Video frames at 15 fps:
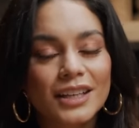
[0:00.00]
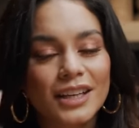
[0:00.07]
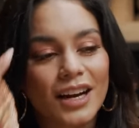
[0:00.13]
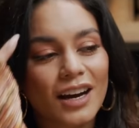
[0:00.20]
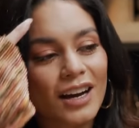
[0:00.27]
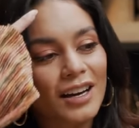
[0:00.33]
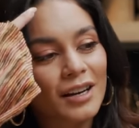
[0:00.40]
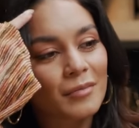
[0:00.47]

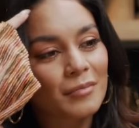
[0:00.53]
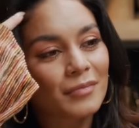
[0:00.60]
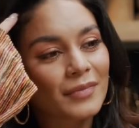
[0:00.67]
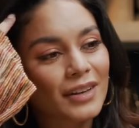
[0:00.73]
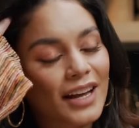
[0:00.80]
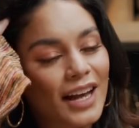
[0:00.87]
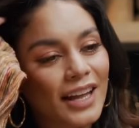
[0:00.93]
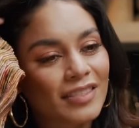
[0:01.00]
And
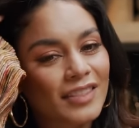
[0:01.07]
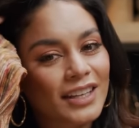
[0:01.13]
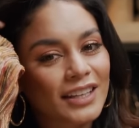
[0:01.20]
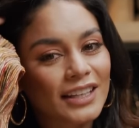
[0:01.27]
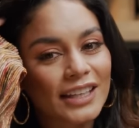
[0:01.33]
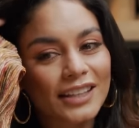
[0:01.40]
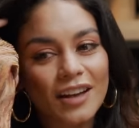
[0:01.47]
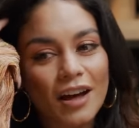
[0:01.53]
then
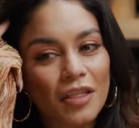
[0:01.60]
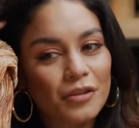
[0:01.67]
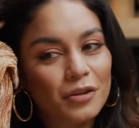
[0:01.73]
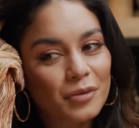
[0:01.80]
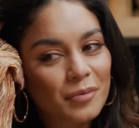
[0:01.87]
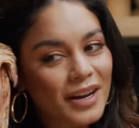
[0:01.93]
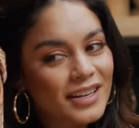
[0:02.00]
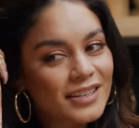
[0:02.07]
in
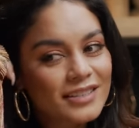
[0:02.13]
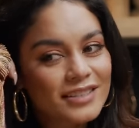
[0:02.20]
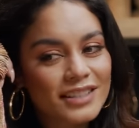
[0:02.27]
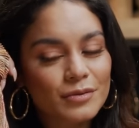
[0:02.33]
other ways,